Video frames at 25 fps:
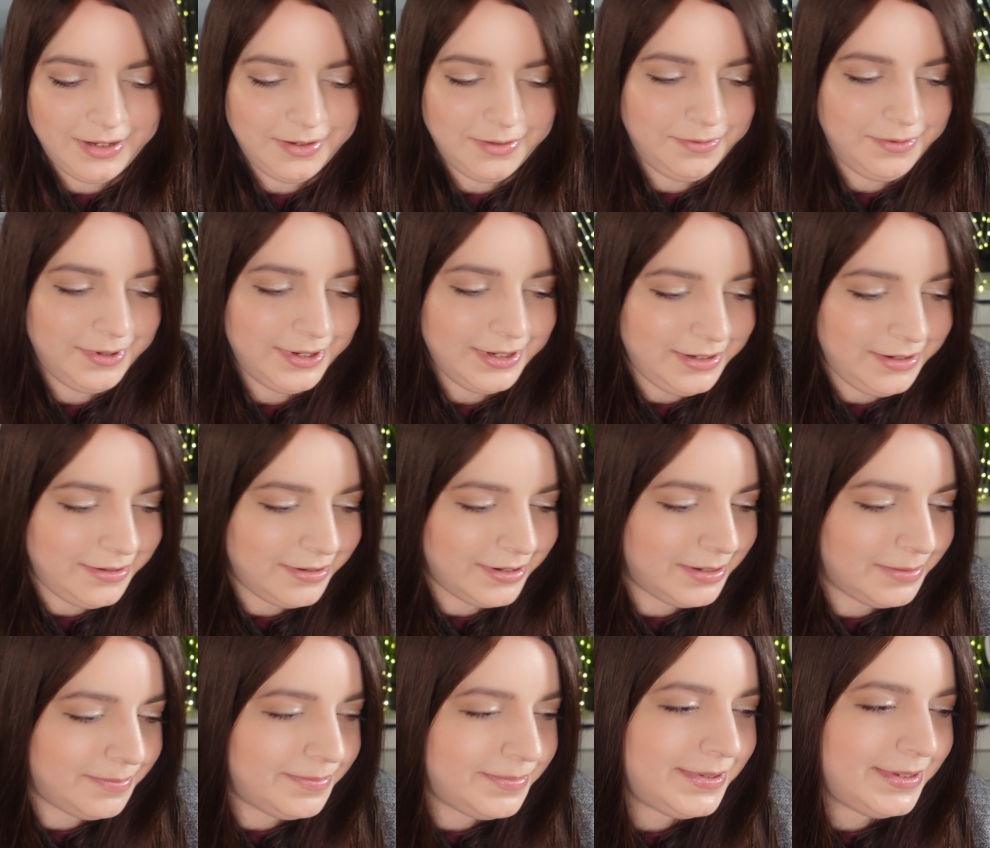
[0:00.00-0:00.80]
wig
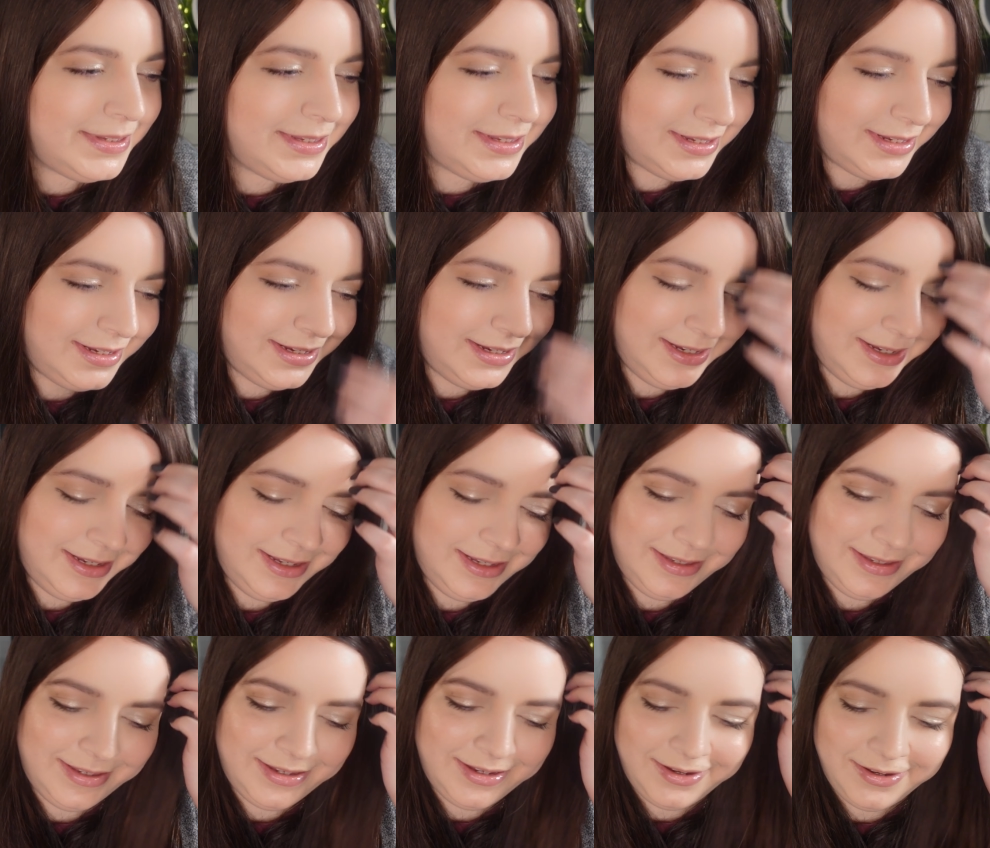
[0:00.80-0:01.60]
grips,
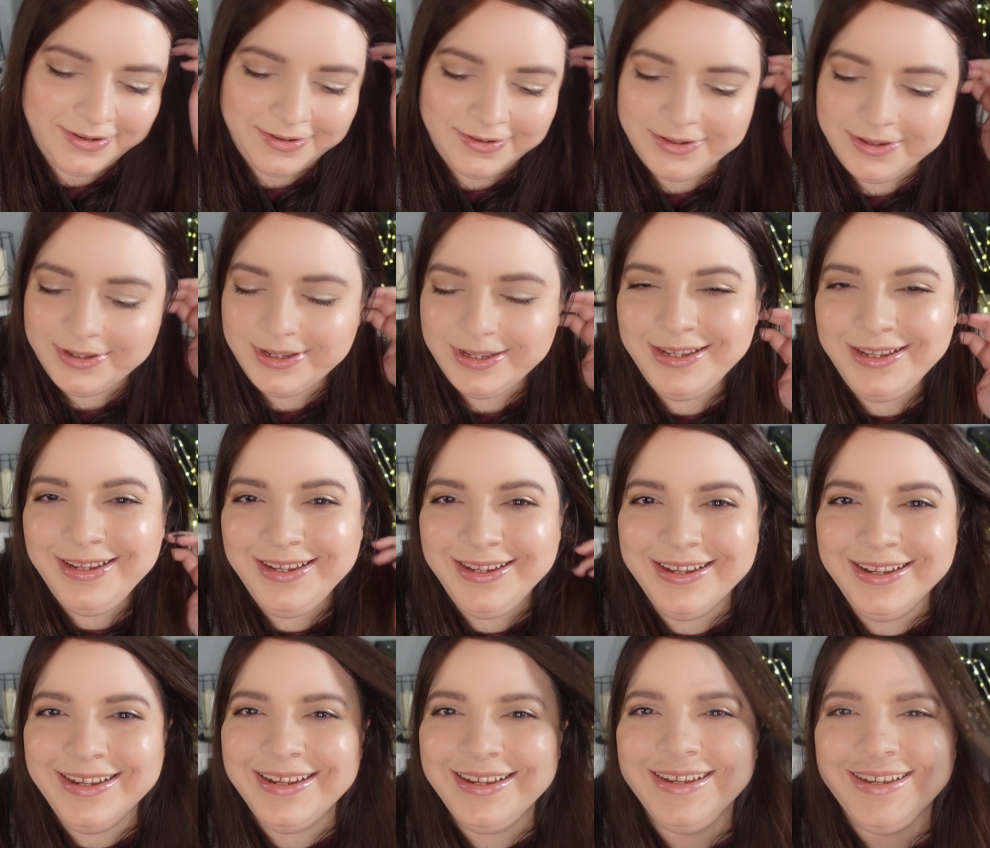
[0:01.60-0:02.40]
so
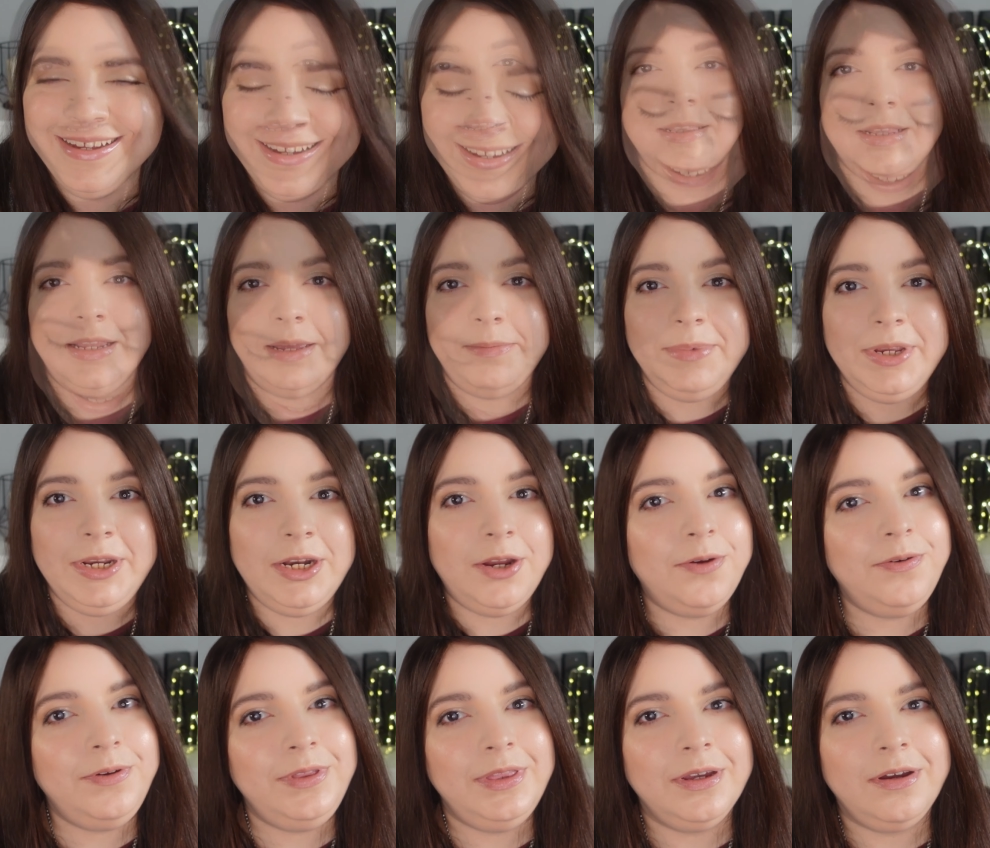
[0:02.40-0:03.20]
let me
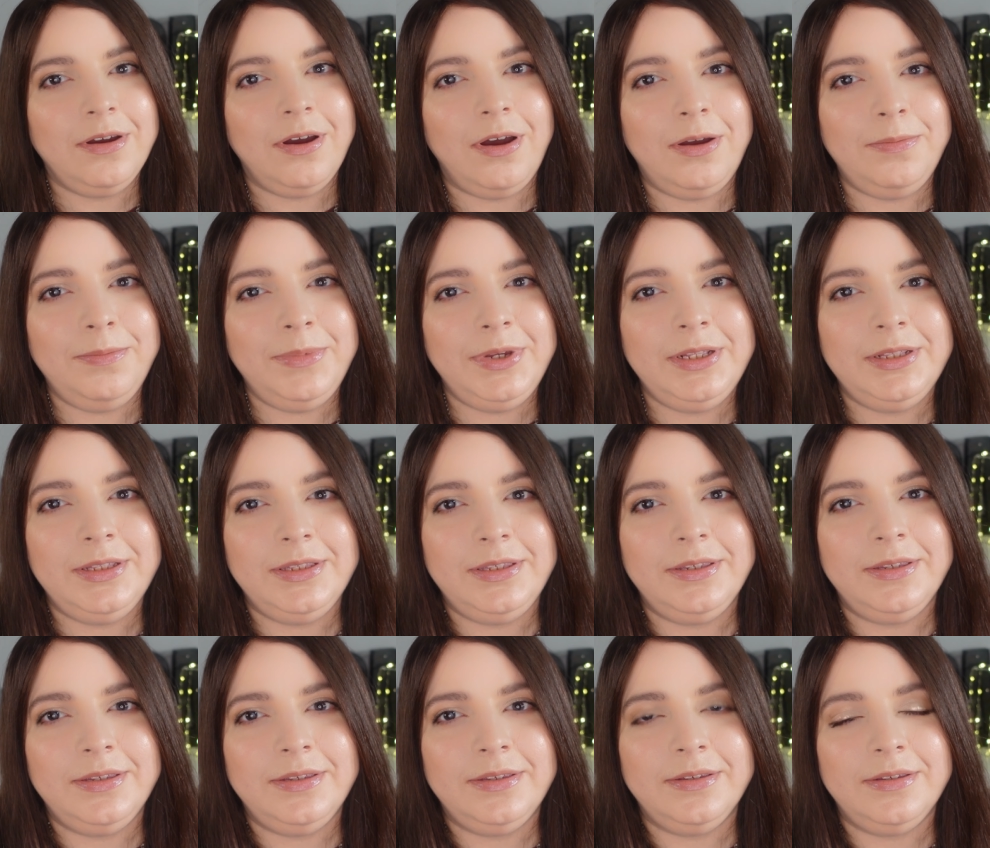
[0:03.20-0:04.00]
know in the
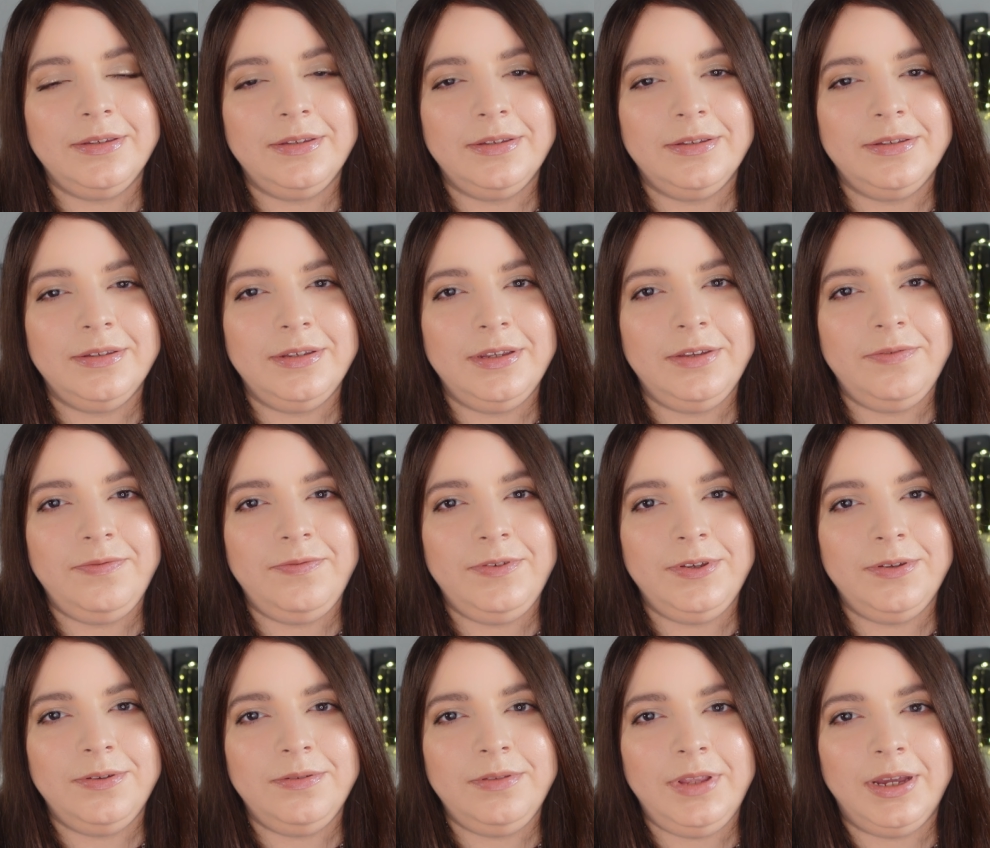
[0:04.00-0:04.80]
comments if
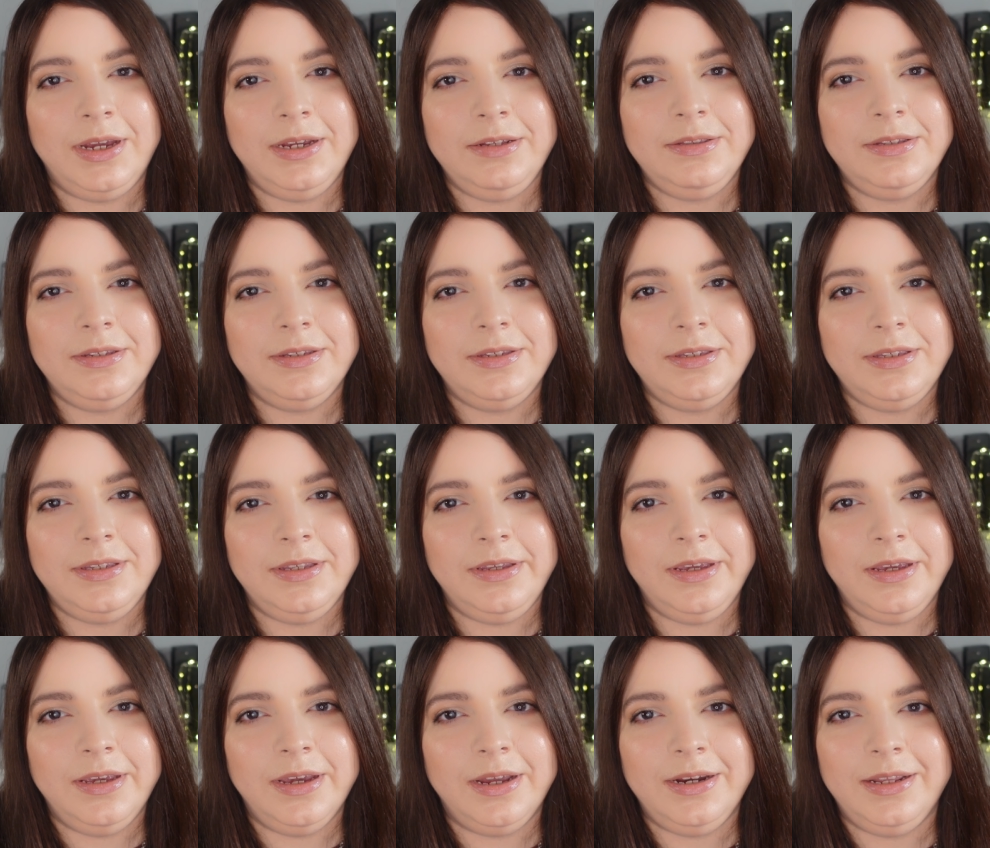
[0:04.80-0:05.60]
you'd like to
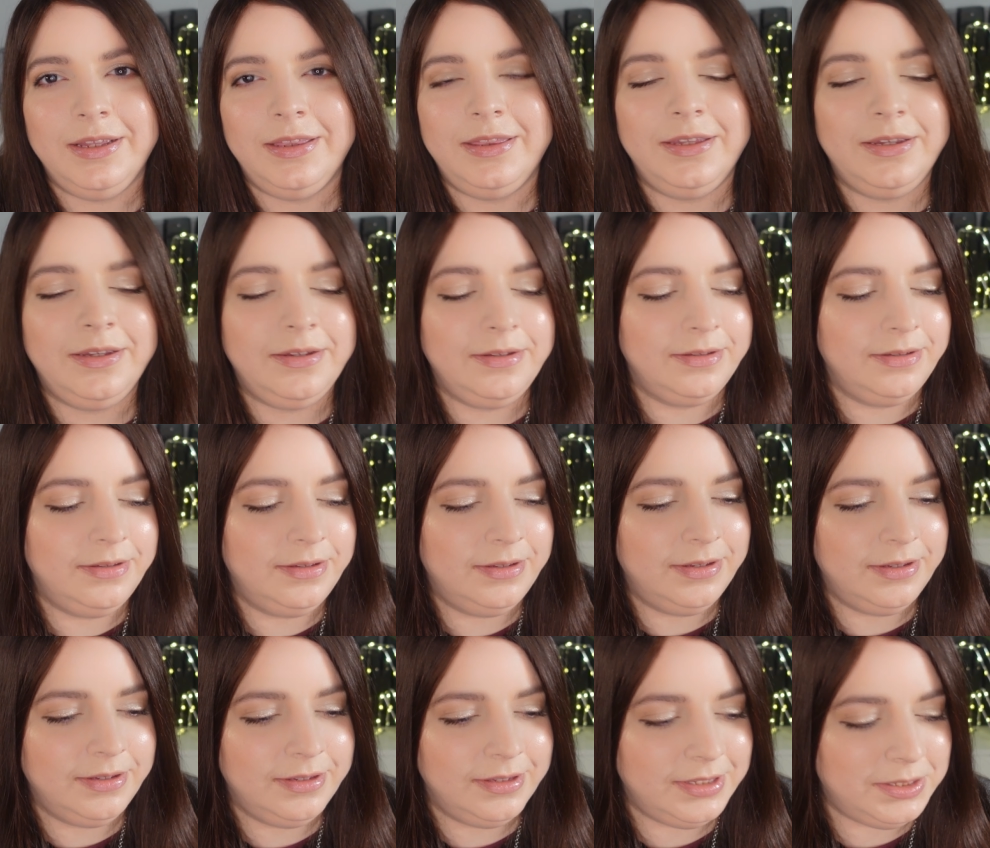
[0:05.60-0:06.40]
see anything
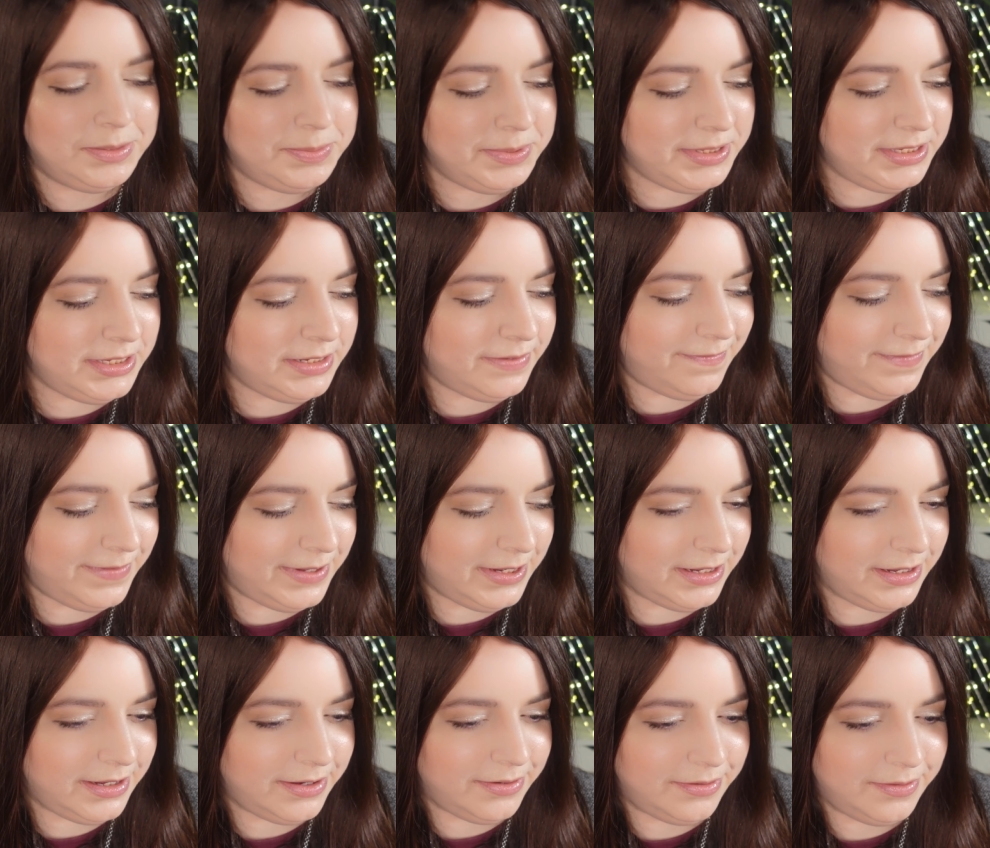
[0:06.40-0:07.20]

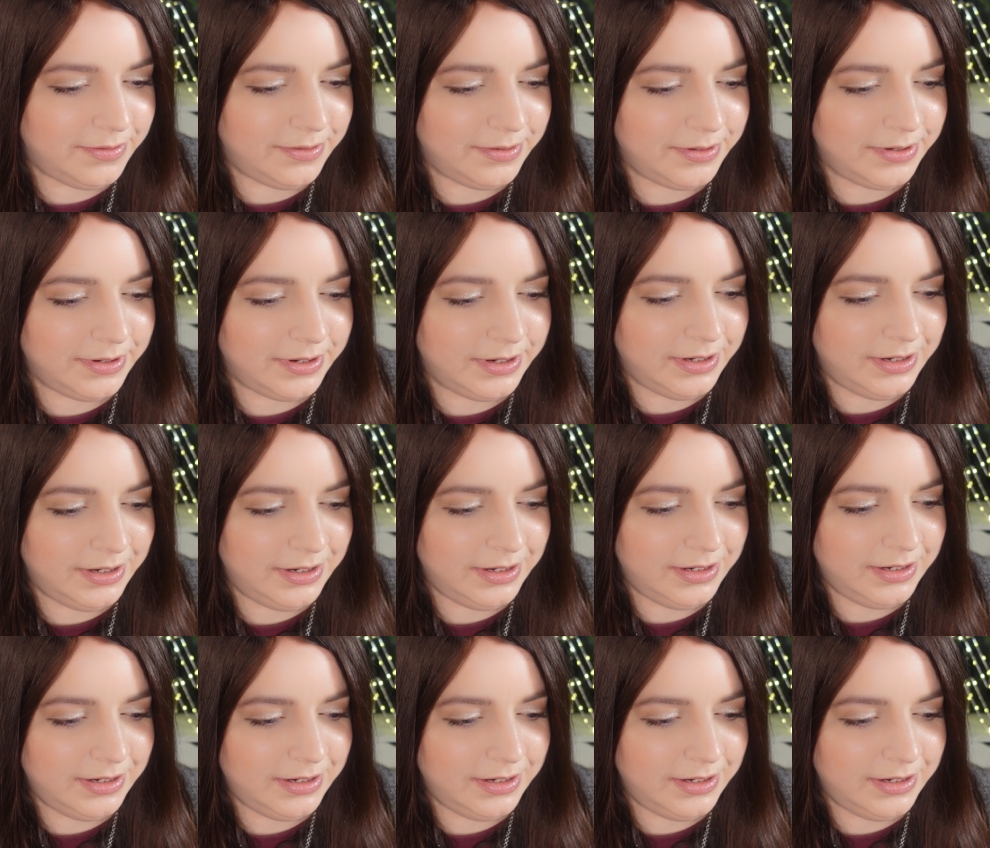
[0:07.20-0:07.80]
specific, or